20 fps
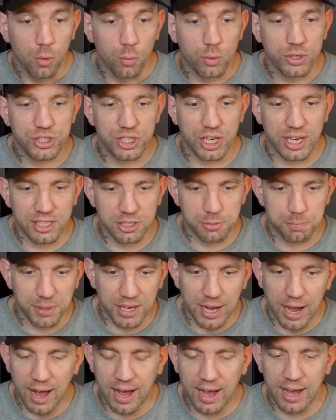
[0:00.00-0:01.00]
which is
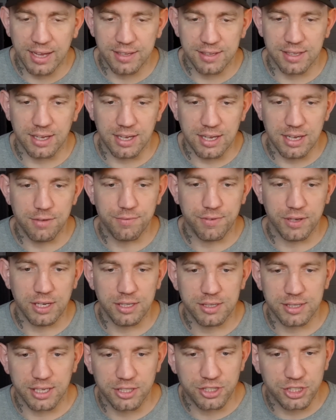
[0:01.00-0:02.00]
behind
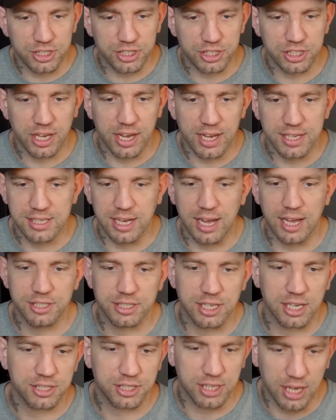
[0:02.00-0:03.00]
EV DigiCert
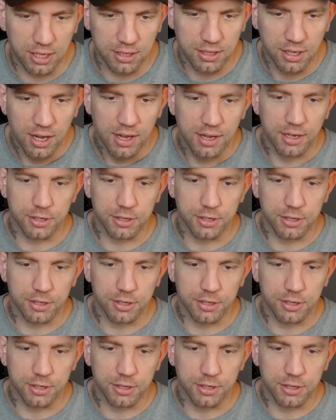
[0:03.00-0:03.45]
SSL